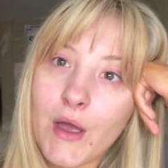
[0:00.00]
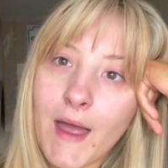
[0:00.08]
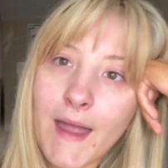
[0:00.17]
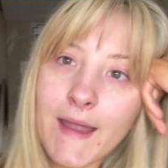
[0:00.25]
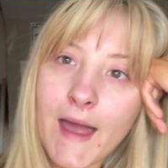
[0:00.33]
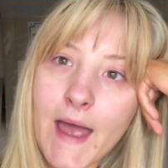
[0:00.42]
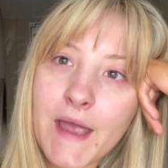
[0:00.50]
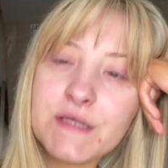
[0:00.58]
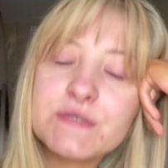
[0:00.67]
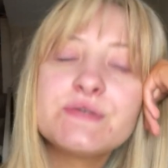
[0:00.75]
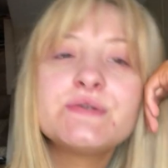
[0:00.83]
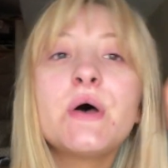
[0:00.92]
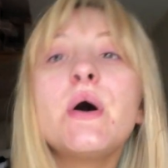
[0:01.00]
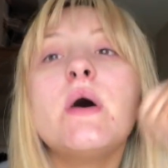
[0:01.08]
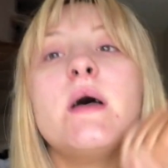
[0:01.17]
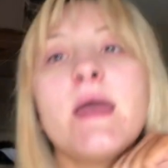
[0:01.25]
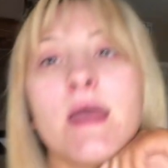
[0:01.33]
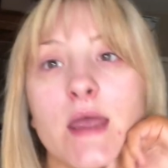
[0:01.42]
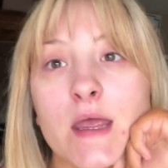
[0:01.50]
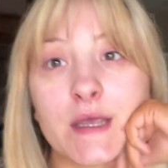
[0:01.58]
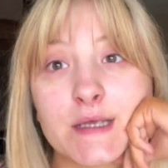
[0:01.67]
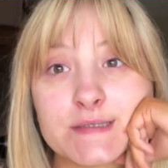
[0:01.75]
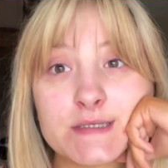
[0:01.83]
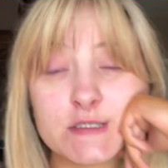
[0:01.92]
Hi guys, so it
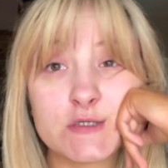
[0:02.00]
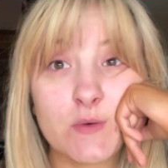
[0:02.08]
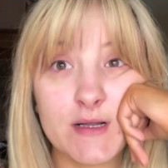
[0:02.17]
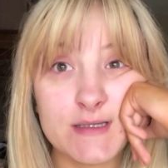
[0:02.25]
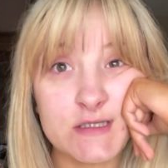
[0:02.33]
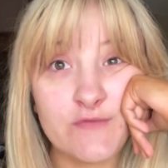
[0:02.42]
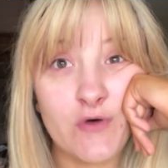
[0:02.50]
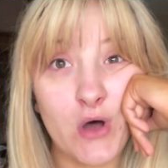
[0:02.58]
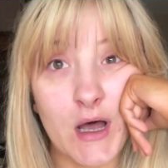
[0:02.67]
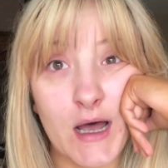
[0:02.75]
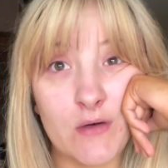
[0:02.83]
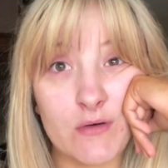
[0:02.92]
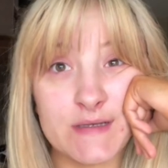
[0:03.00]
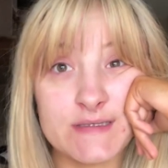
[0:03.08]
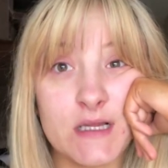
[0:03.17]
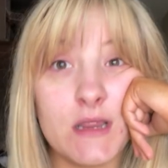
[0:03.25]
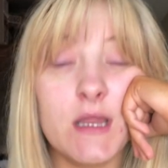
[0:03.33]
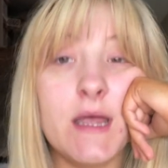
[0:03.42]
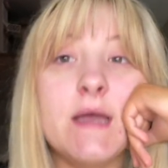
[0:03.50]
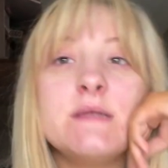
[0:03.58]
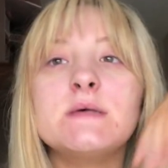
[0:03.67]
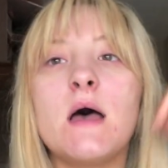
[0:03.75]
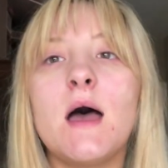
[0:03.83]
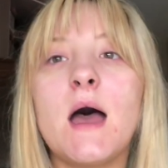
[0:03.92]
is 24 hours
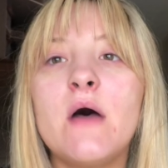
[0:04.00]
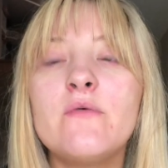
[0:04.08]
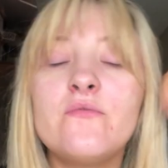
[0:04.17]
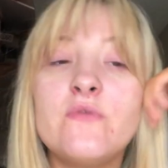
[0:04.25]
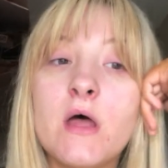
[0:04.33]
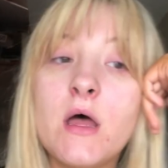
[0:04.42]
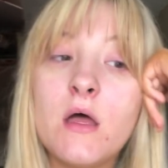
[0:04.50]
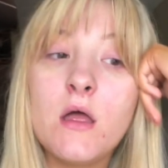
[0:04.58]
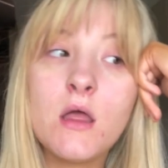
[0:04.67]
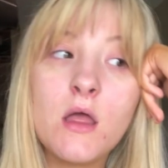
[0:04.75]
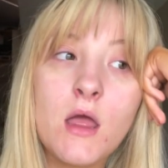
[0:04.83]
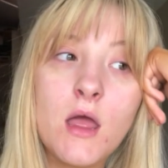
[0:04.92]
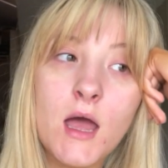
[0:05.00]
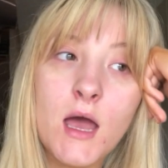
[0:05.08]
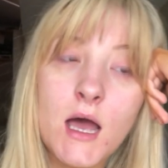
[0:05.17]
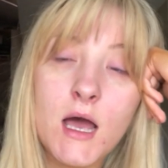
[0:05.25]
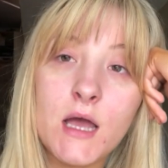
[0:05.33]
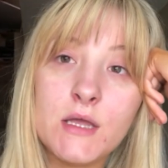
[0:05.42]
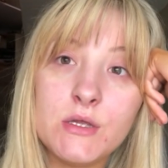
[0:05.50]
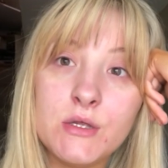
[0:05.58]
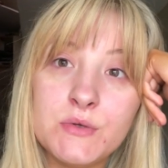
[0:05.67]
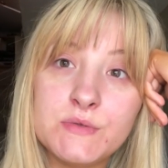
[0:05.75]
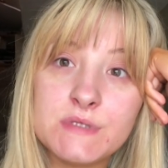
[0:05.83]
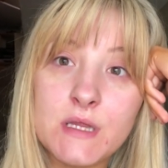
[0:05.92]
later after I
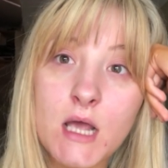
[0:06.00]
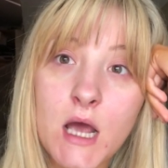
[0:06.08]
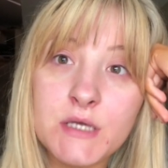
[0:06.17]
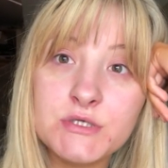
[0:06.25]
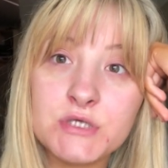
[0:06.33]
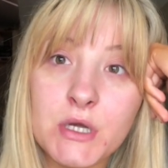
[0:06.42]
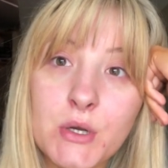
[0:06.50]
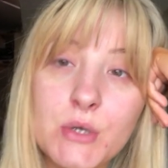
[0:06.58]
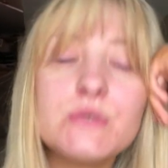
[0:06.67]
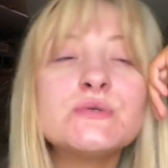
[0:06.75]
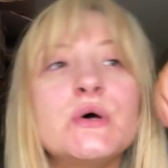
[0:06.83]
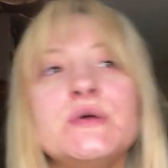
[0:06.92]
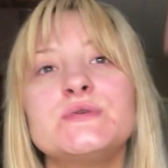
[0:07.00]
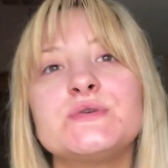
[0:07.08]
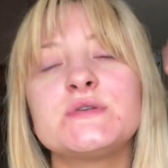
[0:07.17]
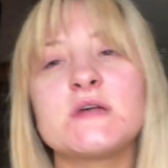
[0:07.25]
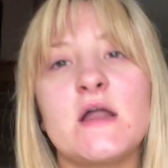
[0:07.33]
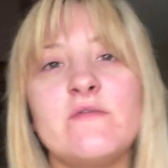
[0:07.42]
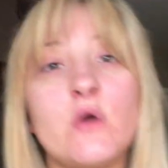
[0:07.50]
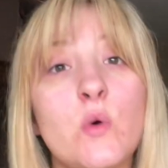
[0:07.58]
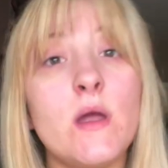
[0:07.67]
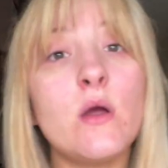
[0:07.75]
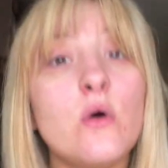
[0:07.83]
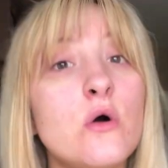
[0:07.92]
used the eyeshadow, so it's just kind of a quick